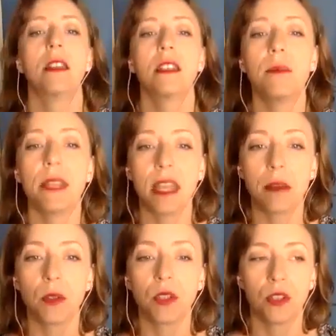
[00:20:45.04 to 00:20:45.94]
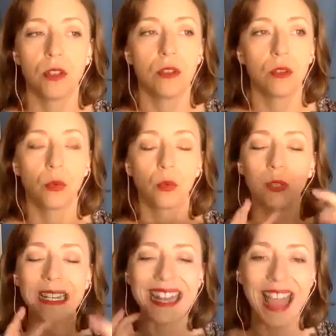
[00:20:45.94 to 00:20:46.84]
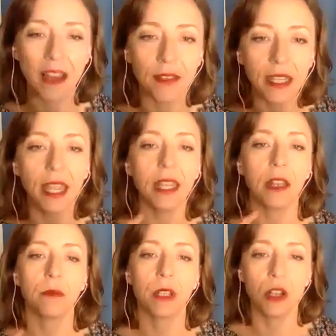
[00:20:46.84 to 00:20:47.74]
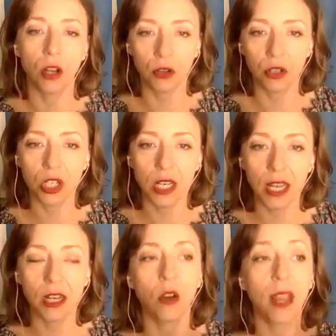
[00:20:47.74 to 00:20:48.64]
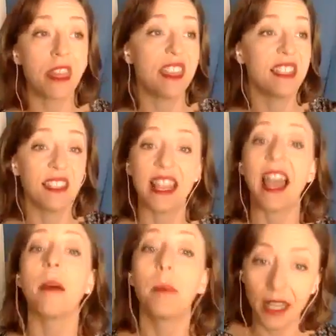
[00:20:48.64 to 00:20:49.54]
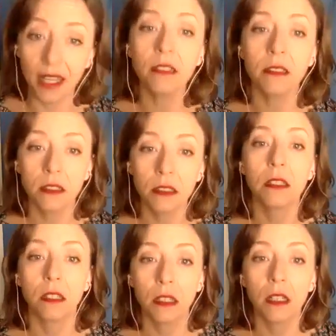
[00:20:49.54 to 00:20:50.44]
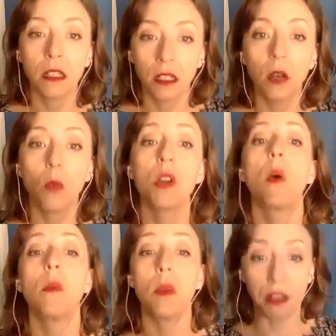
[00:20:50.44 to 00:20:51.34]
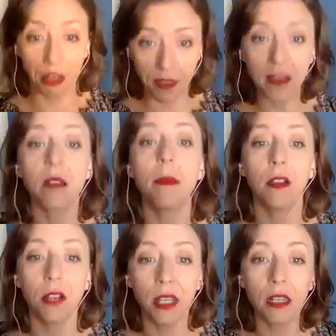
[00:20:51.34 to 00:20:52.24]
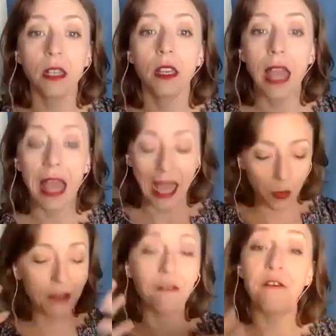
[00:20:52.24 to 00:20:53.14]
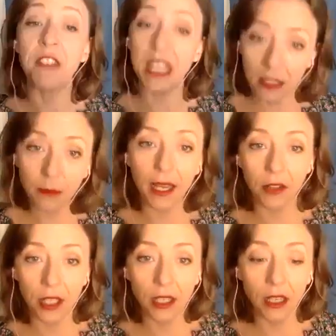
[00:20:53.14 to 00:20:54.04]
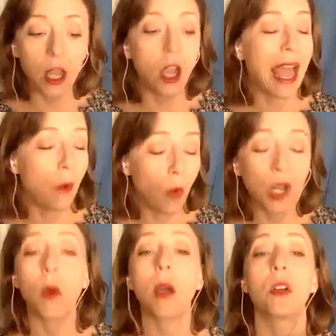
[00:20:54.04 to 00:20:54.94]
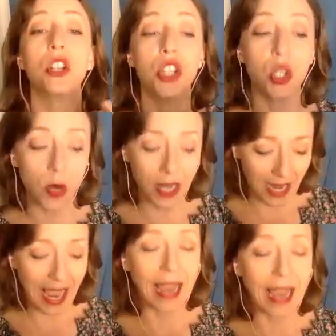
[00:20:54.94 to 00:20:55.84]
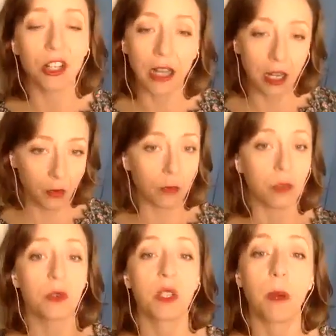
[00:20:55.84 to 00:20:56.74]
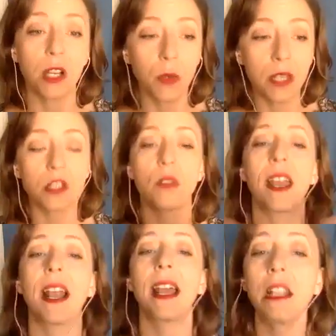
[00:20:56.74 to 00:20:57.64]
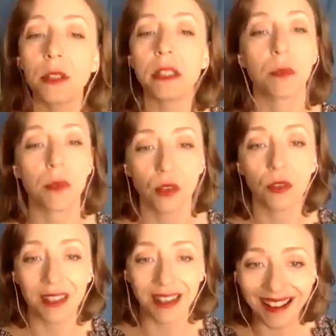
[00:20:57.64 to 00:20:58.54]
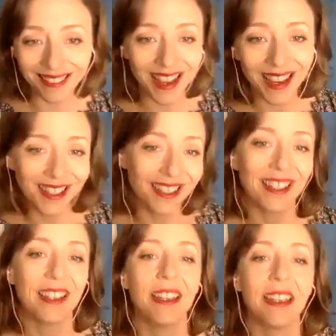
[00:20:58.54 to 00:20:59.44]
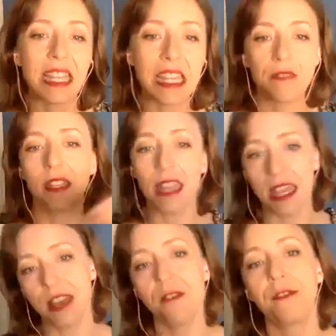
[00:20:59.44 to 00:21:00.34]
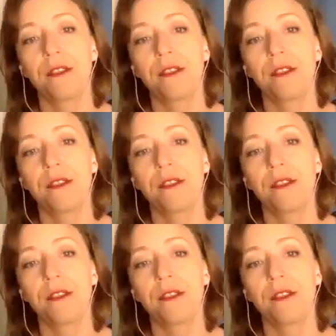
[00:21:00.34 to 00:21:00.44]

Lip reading: to be able to re-navigate and renegotiate. Okay, this is happening. What do I want to think about it? How do I feel about it? What do I want to do in action? How do I want to respond to it so that I can create a result that I like, even if